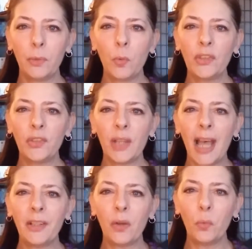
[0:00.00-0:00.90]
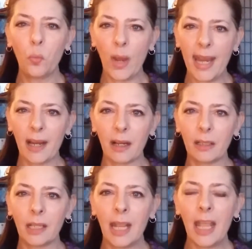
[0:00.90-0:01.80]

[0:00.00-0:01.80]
who was not aware